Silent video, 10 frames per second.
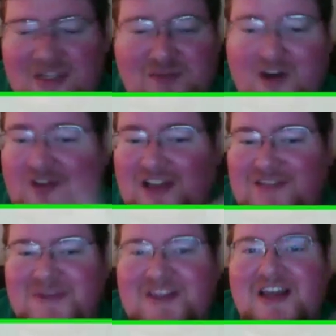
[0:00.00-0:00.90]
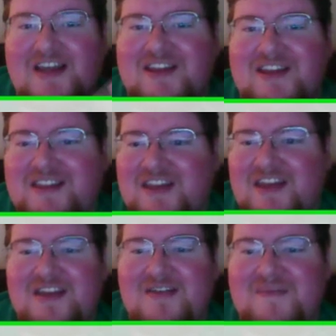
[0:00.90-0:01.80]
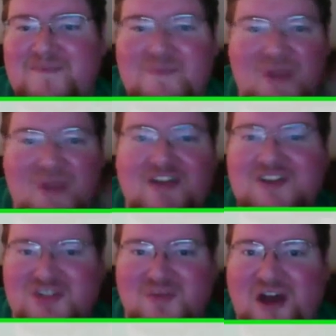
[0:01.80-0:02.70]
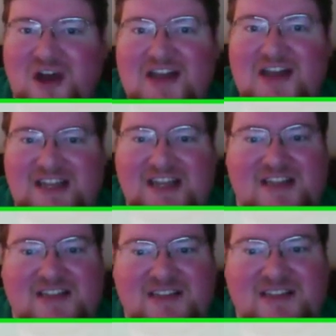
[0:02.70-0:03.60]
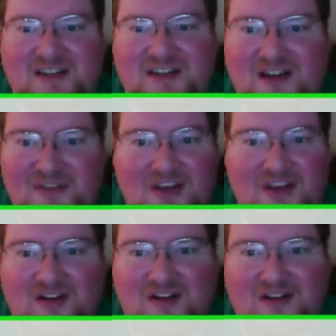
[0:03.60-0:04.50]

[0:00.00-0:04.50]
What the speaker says: Marvel has been like the big surprise hit of the year.